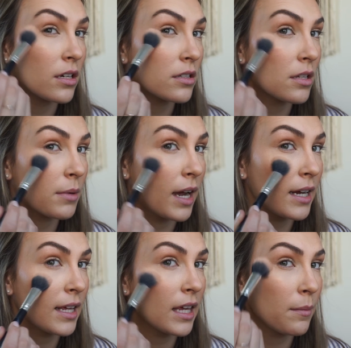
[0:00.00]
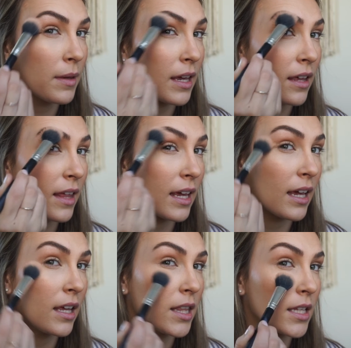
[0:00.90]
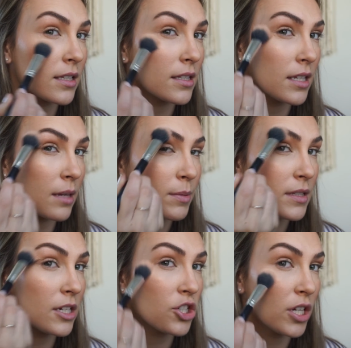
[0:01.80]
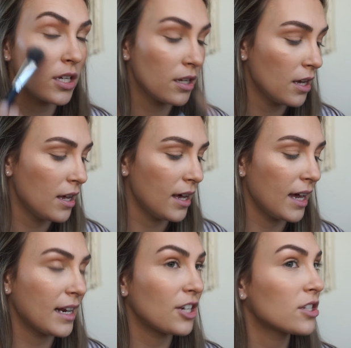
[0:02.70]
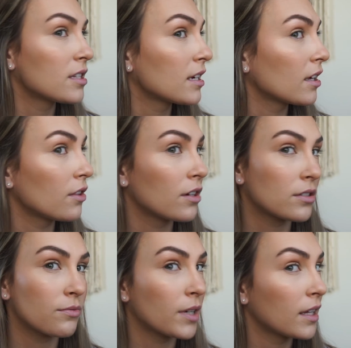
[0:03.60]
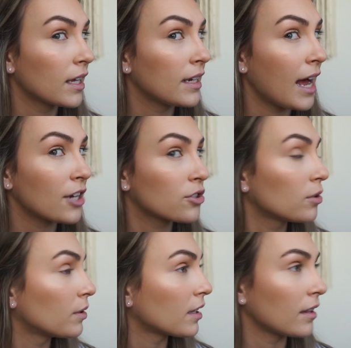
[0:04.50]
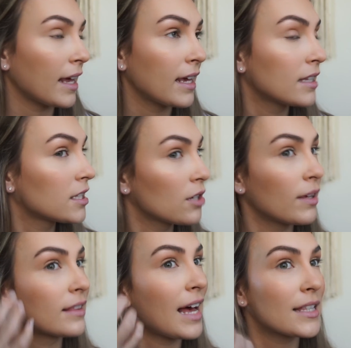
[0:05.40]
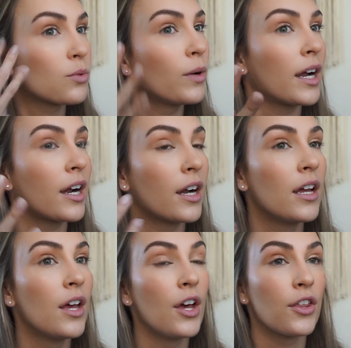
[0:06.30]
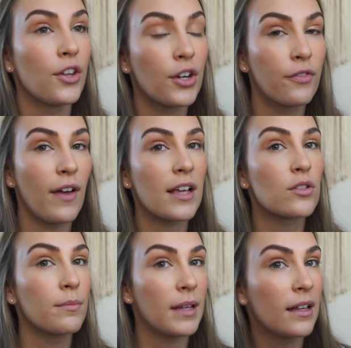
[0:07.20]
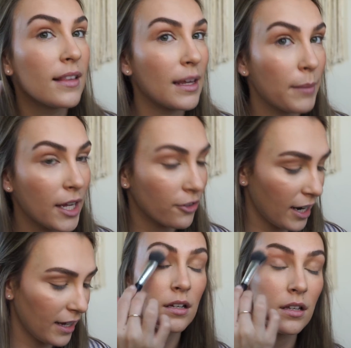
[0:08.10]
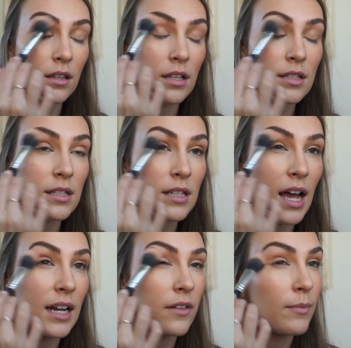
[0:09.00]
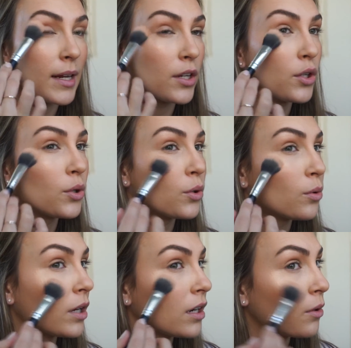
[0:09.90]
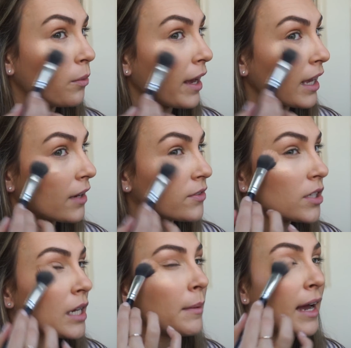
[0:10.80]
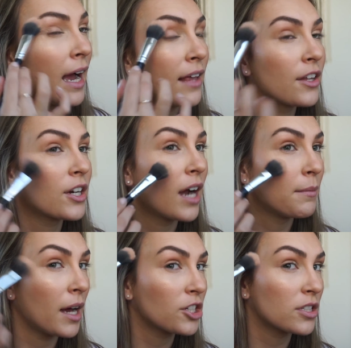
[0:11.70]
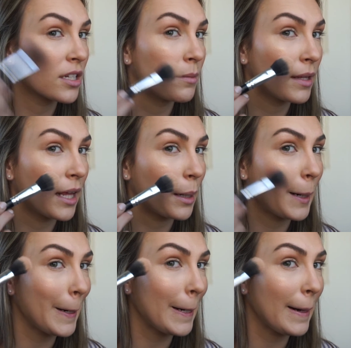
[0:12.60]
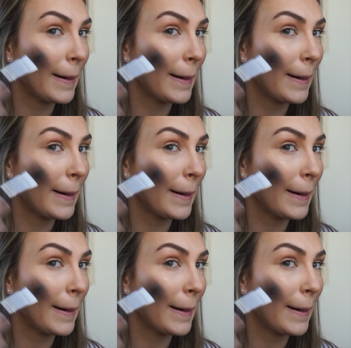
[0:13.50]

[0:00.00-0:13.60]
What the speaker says: So I'm kind of keeping it like in this C position, and I just think it looks really natural when the light hits you. Like that's where your face would be gleaming, right? This is kind of my new way of doing my highlighter. I'm not just gonna be like,